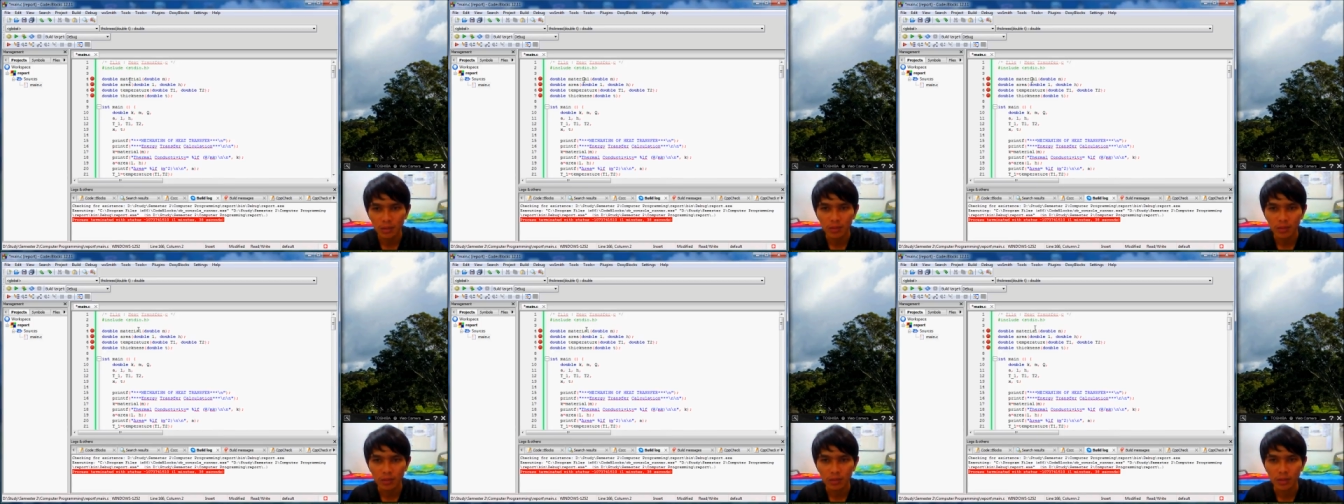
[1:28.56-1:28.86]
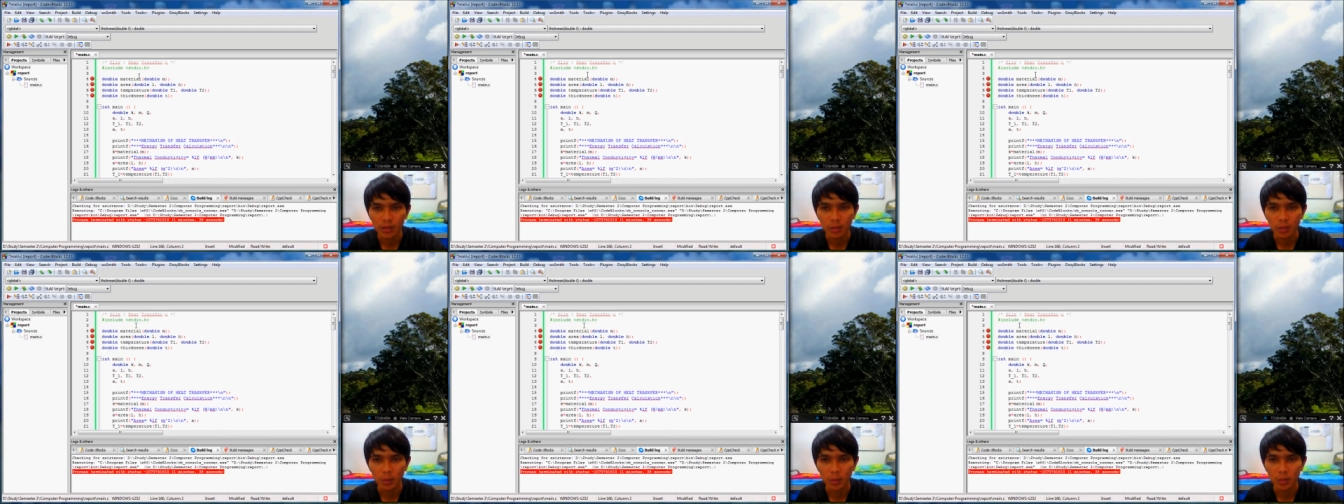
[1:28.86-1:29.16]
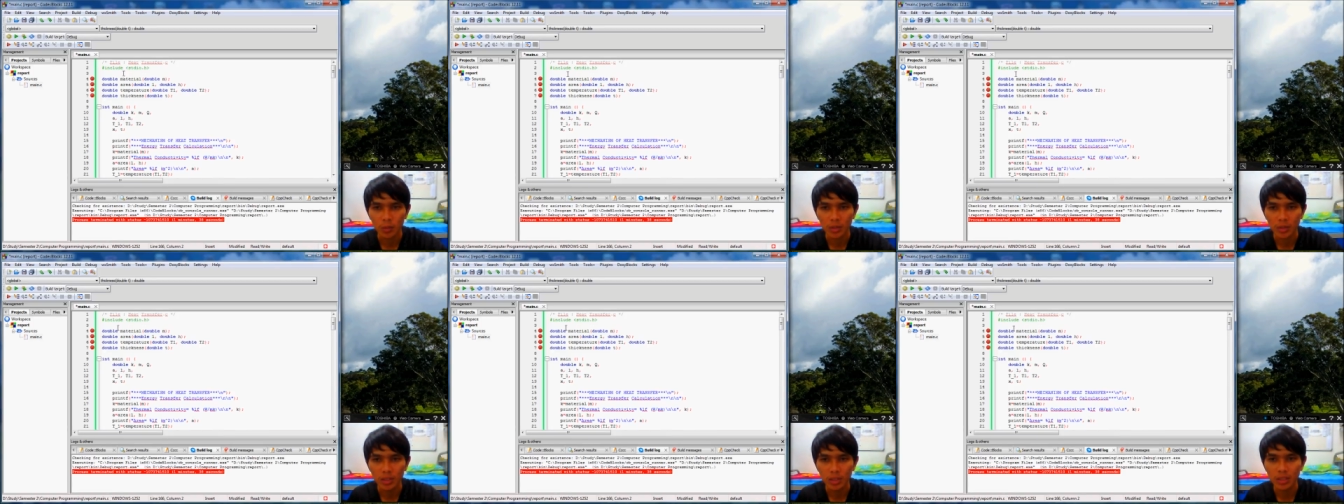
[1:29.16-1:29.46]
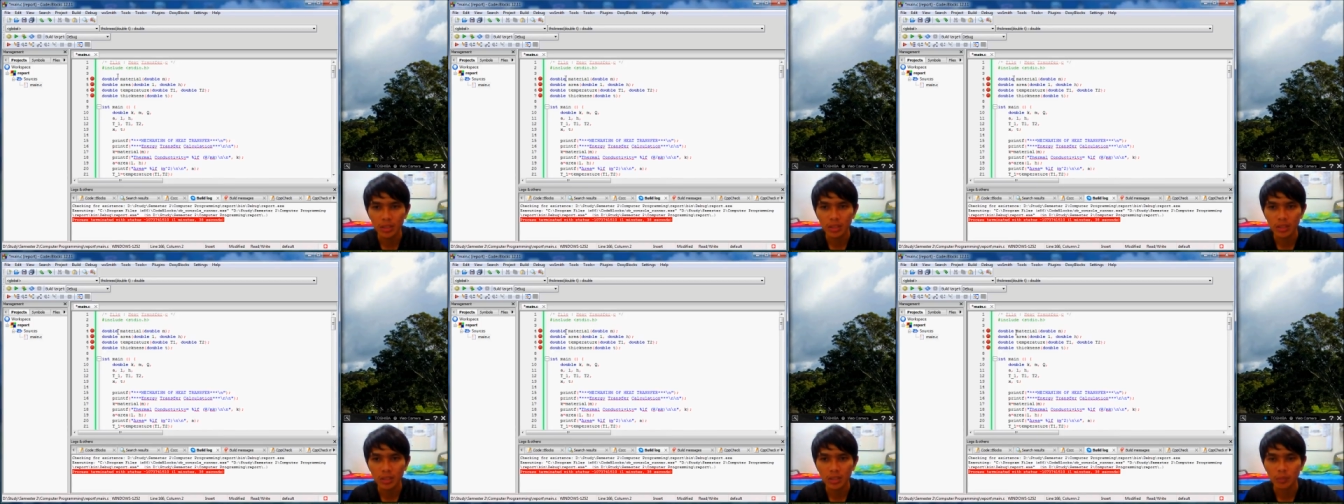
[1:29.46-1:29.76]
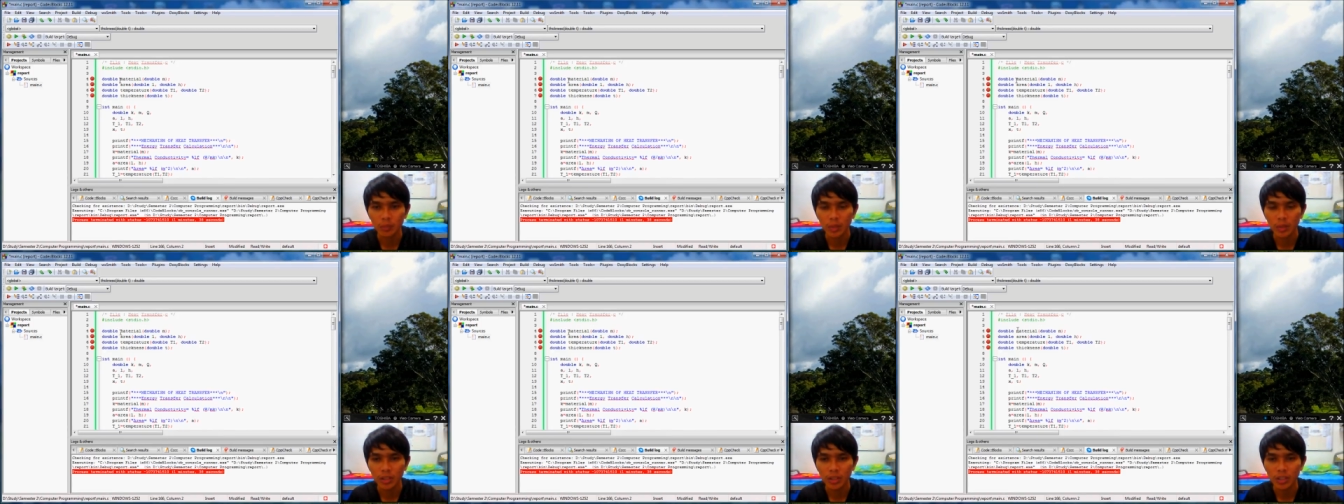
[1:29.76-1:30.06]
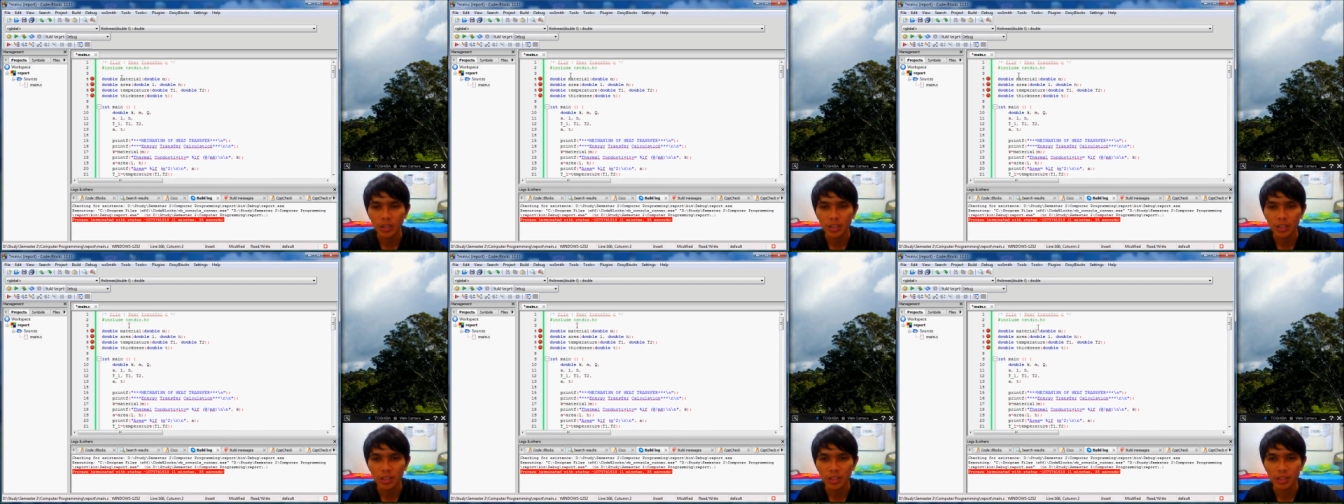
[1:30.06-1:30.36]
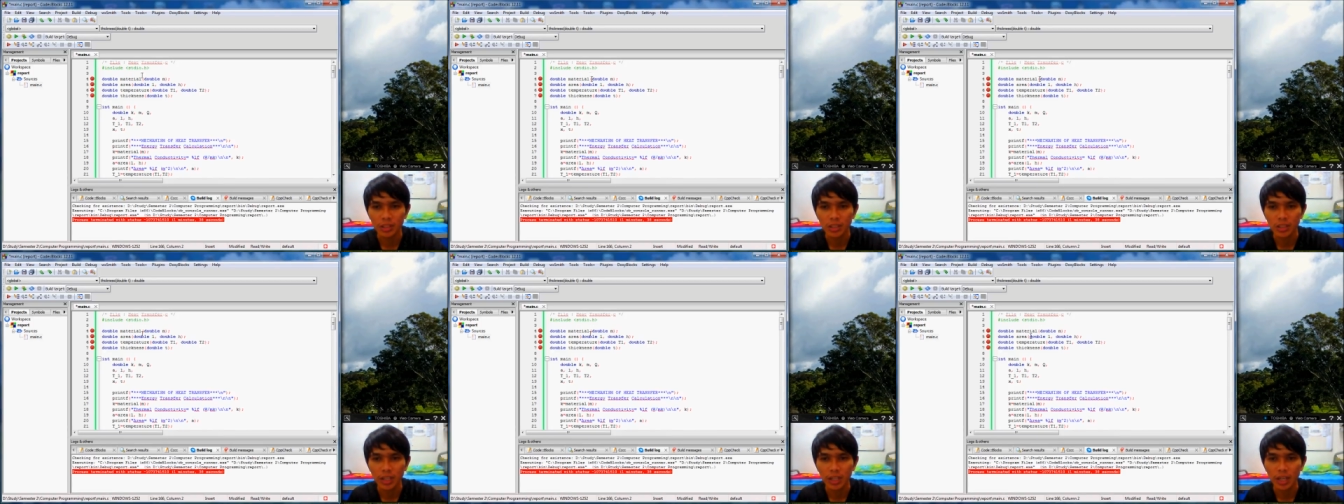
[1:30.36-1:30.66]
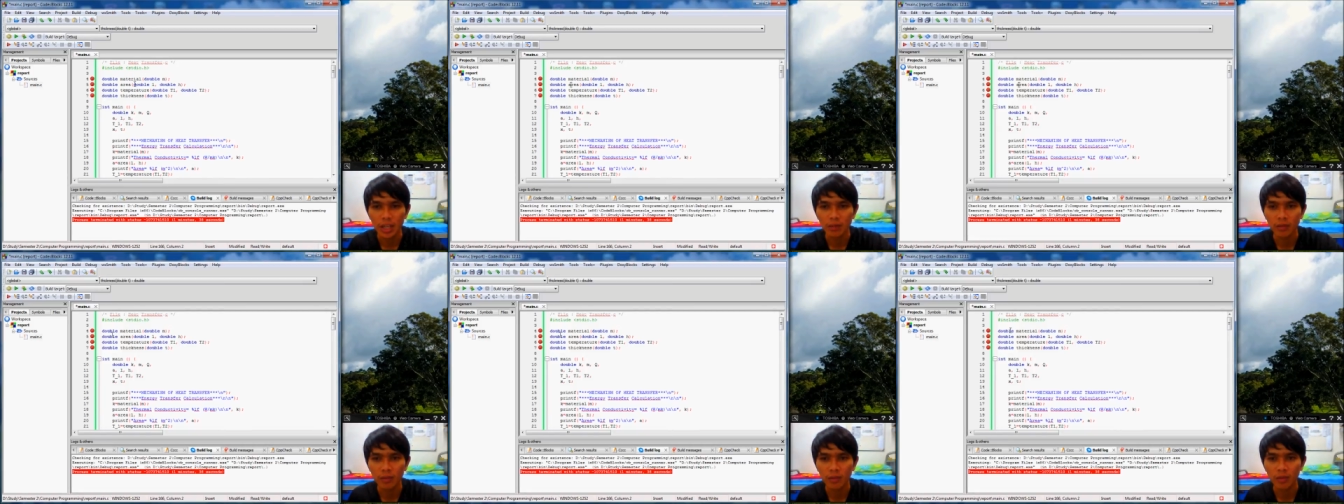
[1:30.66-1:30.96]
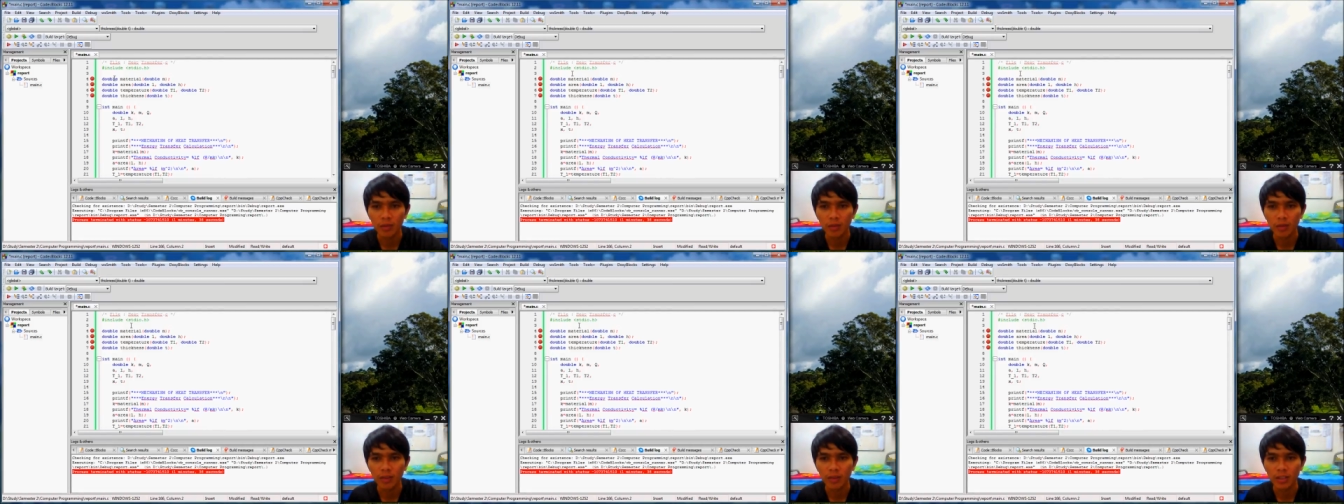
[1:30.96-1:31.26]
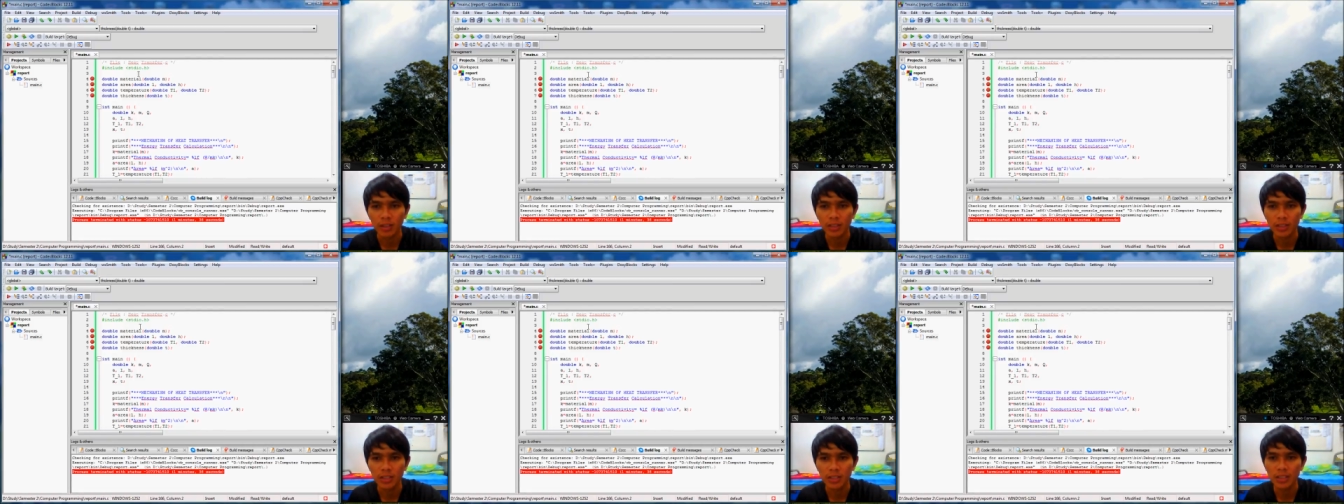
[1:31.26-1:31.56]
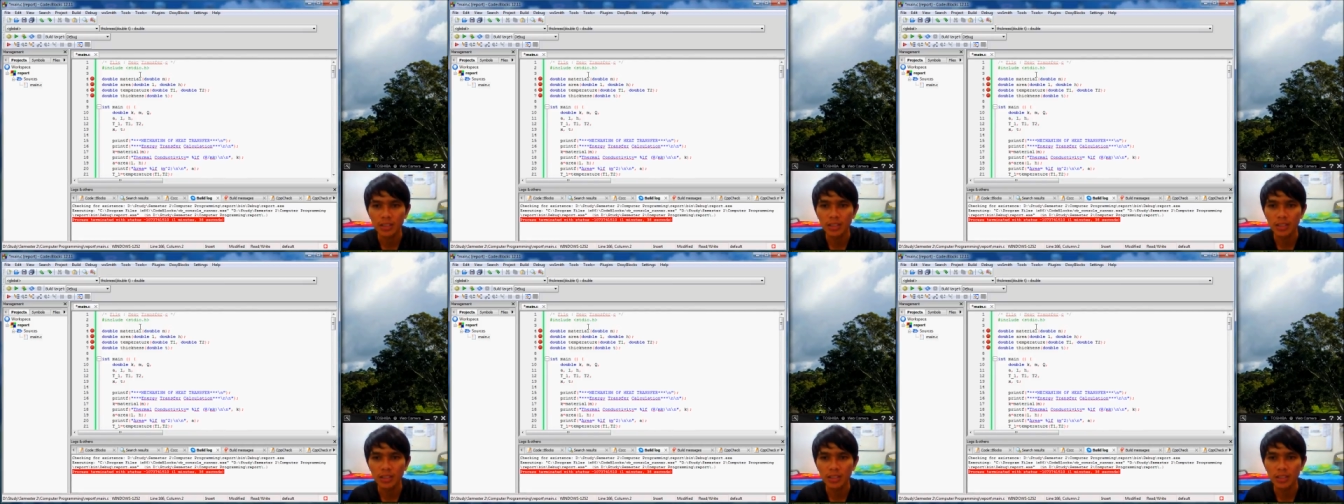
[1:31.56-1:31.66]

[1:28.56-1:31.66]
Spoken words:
Double material is the name of the function,